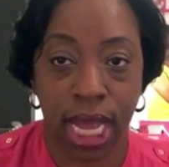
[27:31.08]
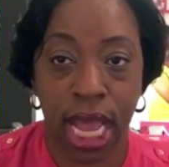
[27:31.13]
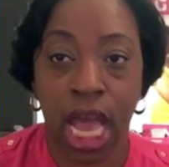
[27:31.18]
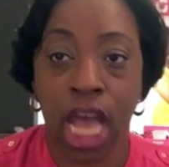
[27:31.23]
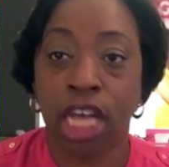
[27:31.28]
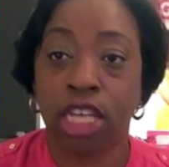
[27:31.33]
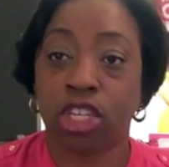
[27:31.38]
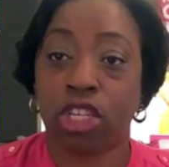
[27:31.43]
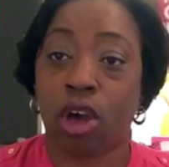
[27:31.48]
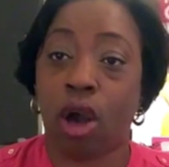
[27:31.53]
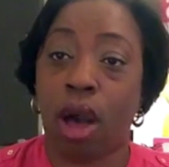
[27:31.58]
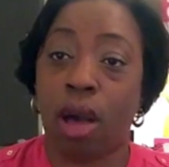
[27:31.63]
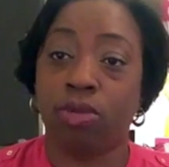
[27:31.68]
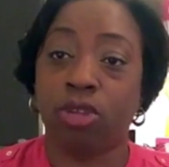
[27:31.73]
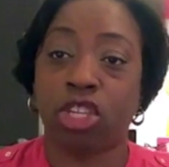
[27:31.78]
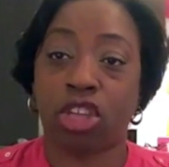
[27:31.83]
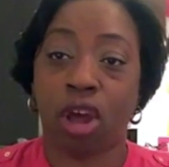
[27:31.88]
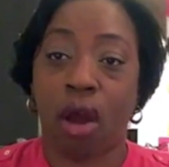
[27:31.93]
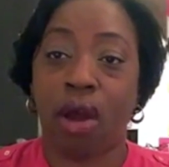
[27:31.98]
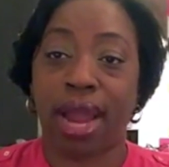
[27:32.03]
So I'm
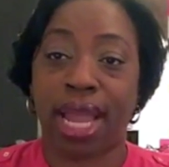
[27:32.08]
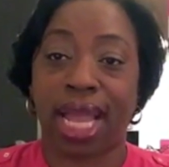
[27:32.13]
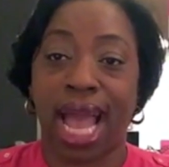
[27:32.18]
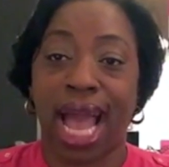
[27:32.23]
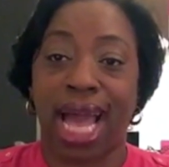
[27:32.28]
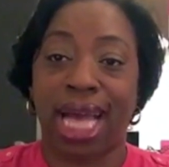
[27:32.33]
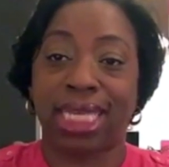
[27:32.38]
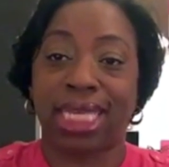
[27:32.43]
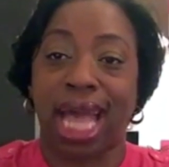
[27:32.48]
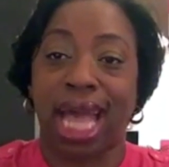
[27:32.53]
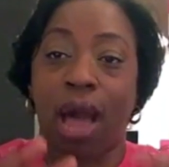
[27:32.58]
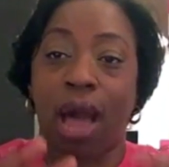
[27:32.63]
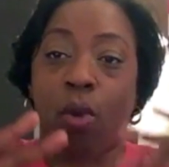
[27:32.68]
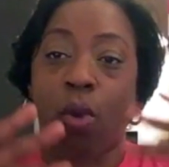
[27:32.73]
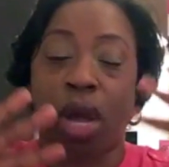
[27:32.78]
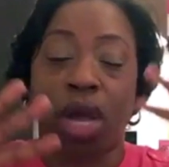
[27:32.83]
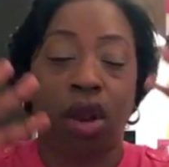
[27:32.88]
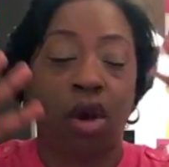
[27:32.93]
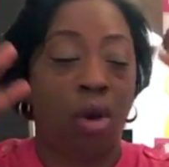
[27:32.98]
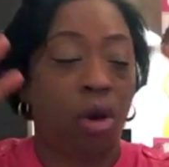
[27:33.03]
sorry, guys, I
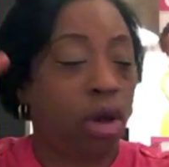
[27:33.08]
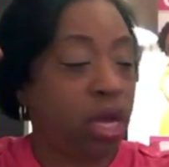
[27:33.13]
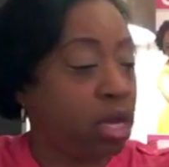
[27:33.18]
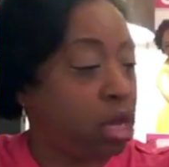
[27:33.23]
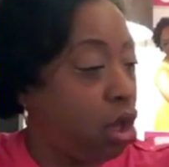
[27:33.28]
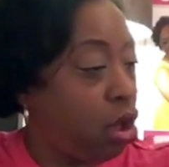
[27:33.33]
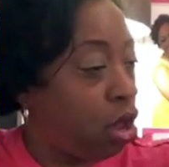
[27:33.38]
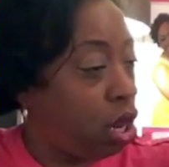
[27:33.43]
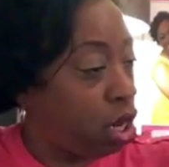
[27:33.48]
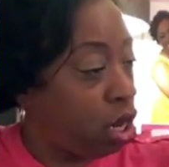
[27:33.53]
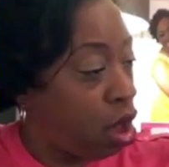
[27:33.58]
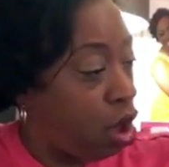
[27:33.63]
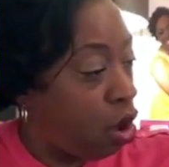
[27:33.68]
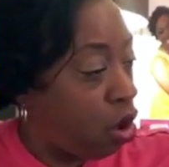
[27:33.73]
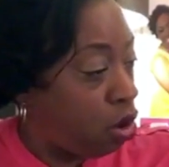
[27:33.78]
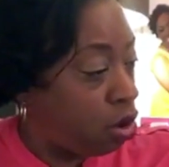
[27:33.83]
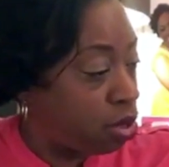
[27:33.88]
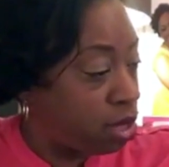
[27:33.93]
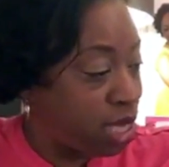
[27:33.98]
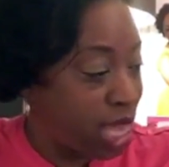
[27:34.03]
went on a
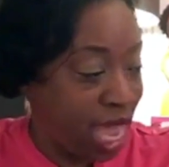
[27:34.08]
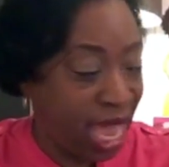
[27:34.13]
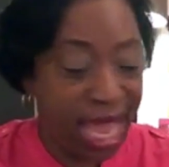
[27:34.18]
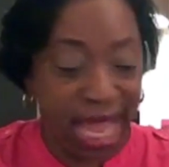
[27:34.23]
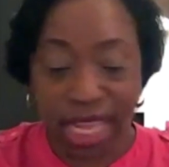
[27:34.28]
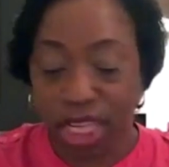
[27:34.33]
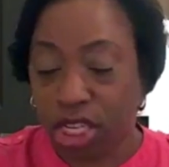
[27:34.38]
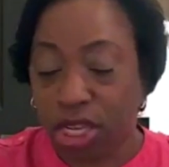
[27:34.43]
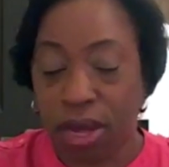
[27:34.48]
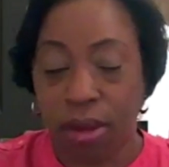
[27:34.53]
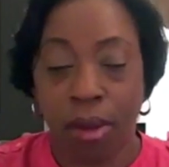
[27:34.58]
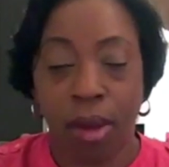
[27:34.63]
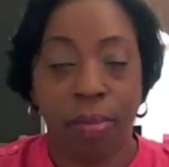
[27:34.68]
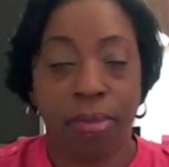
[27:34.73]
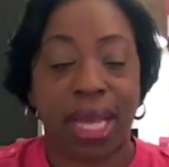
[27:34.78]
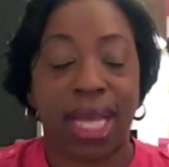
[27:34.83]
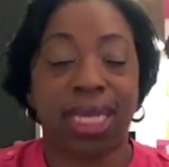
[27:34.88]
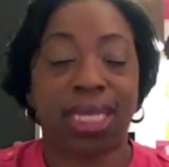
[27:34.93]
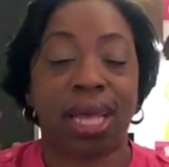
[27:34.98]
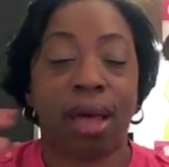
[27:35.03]
long tangent
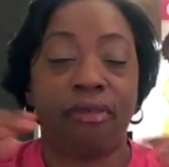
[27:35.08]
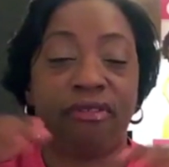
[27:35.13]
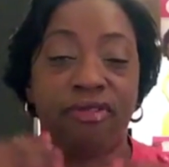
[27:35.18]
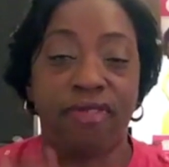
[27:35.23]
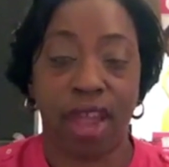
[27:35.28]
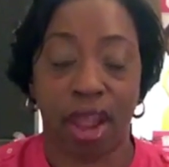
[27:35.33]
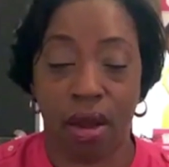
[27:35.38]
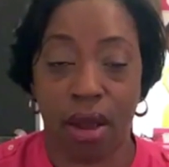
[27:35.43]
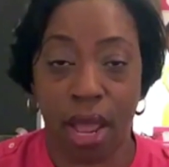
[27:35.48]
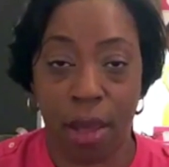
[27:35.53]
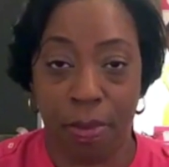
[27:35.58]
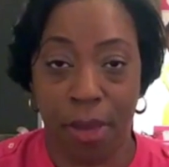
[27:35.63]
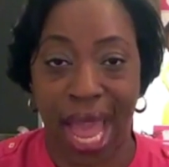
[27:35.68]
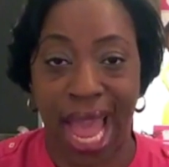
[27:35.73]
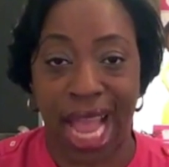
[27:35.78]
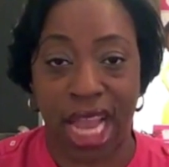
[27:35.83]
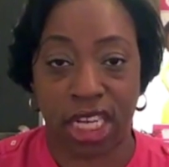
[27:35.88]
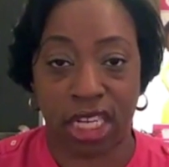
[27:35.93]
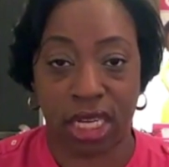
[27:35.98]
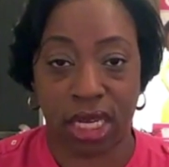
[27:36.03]
because I'm very
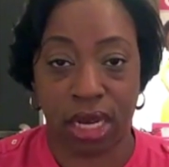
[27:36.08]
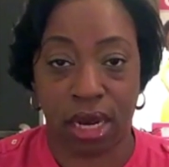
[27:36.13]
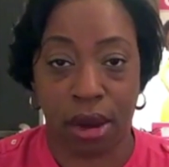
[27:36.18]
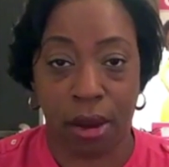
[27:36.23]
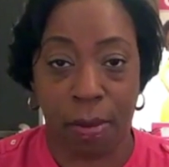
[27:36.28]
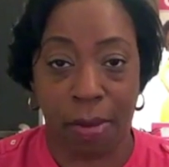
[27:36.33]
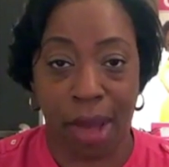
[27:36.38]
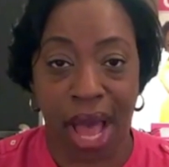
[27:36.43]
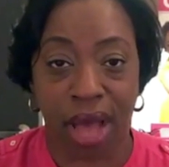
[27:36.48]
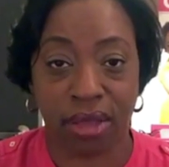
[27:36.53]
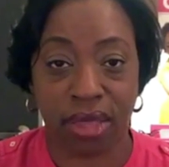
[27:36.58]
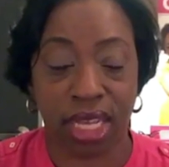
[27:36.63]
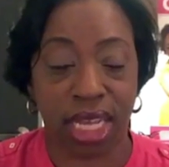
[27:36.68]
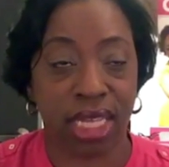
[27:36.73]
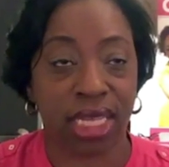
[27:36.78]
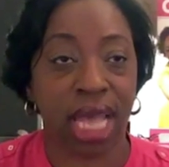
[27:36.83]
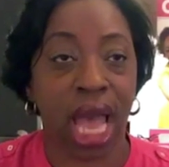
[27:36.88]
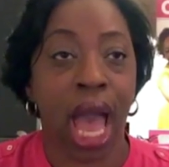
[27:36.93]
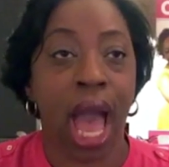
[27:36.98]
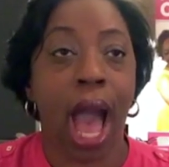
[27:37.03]
passionate about this.